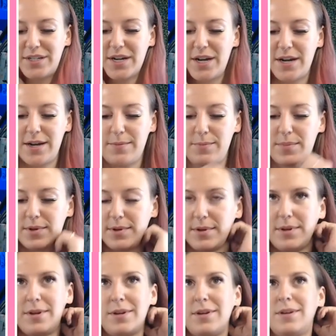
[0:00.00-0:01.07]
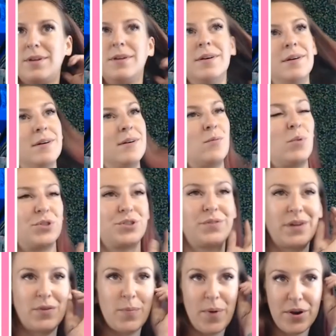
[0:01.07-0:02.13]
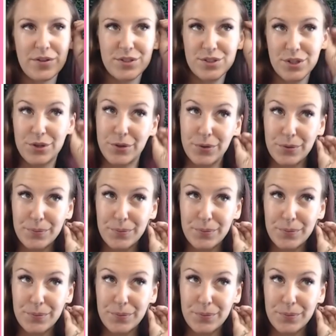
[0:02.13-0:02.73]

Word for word: time. What's your favorite part of the zoo?